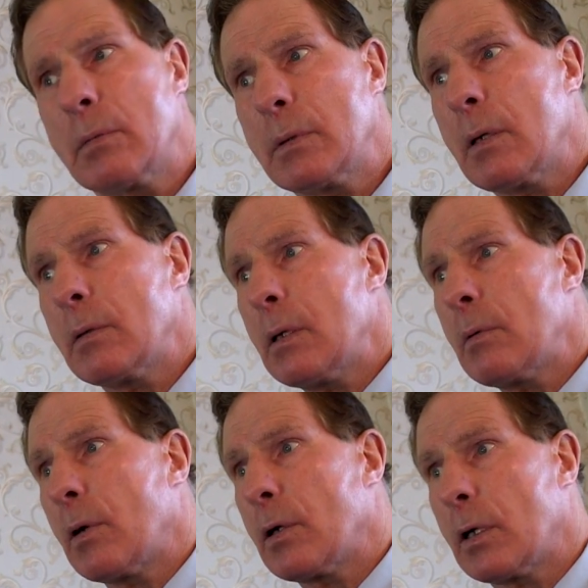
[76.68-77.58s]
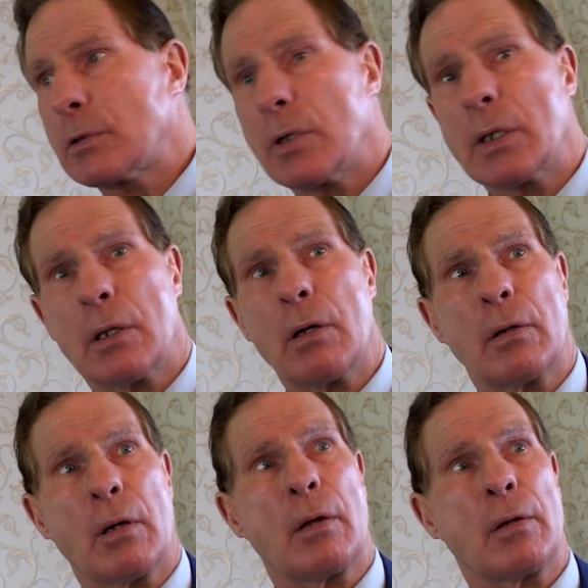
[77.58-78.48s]
Yeah, well, no. I trained
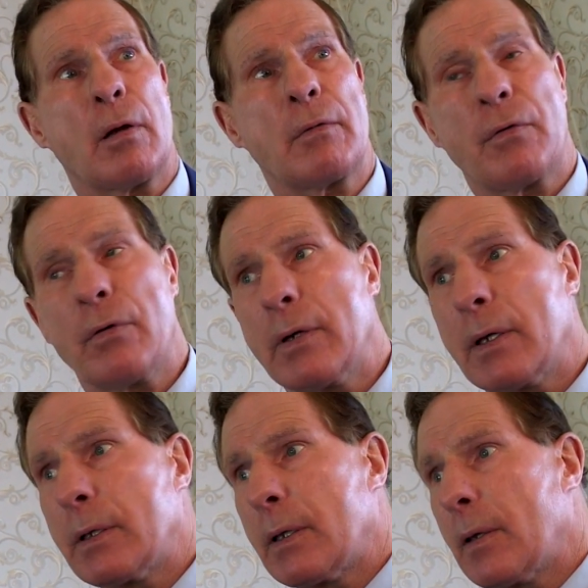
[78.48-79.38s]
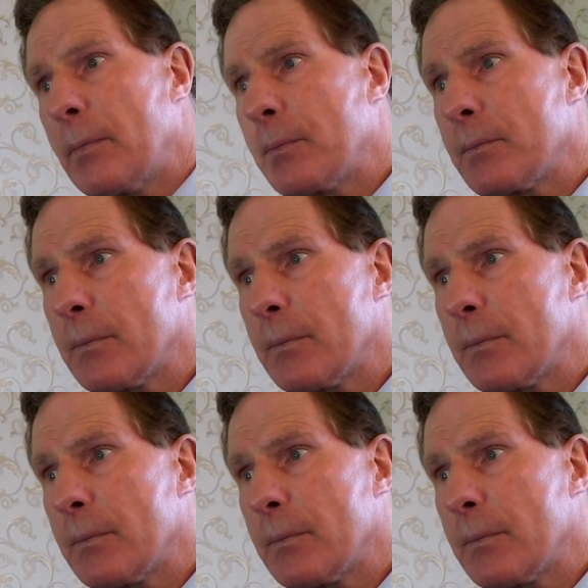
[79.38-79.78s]
hard for it and